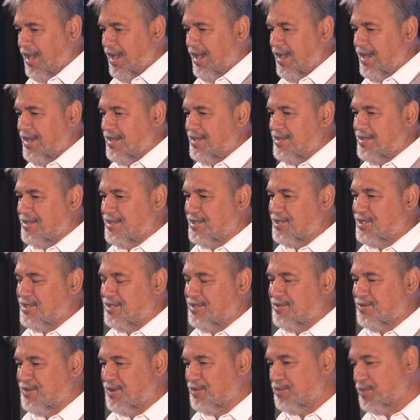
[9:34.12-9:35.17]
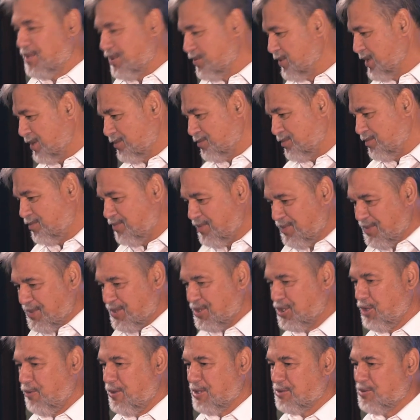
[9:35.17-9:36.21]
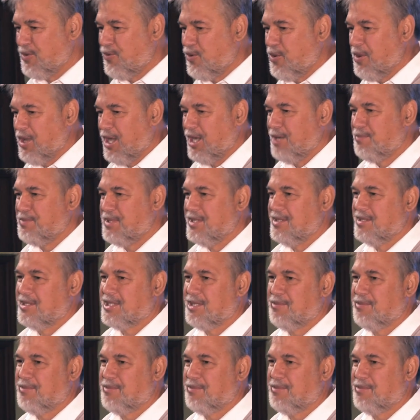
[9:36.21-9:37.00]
and 2 weeks before we opened,